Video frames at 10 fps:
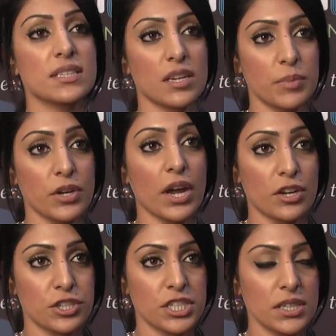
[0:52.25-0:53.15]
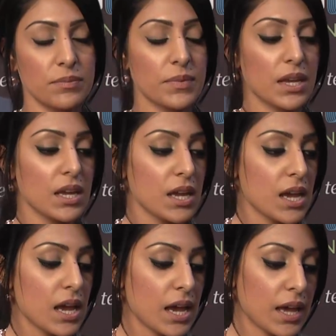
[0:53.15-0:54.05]
is going to be your energy.
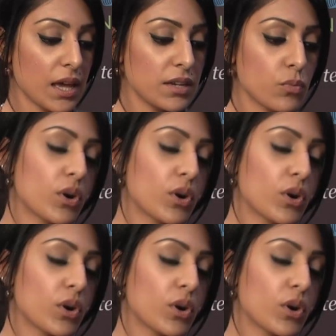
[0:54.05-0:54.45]
And